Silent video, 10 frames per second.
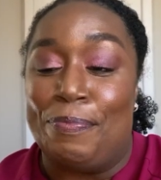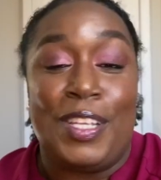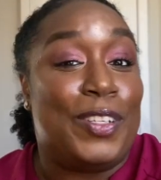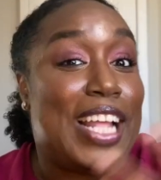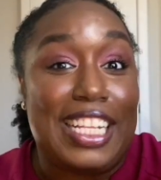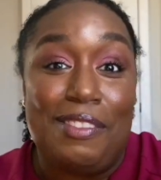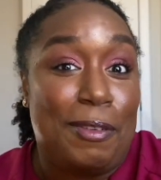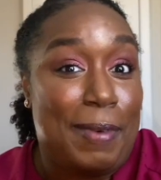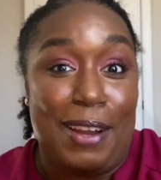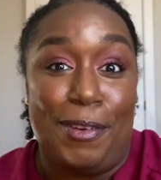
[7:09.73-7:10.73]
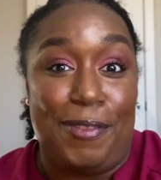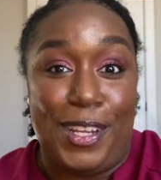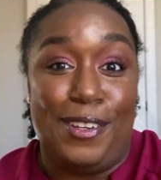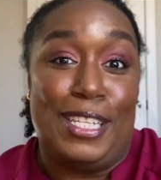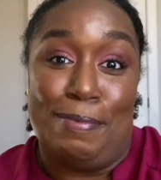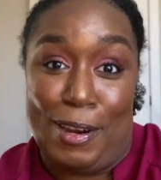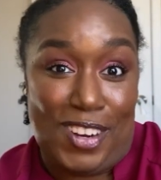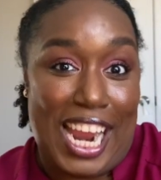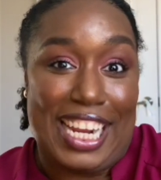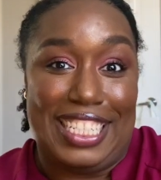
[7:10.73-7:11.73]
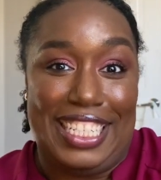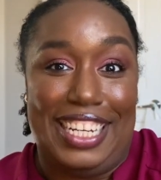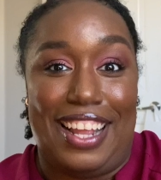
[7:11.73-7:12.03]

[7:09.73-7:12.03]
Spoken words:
So that's for my review. It's my reaction.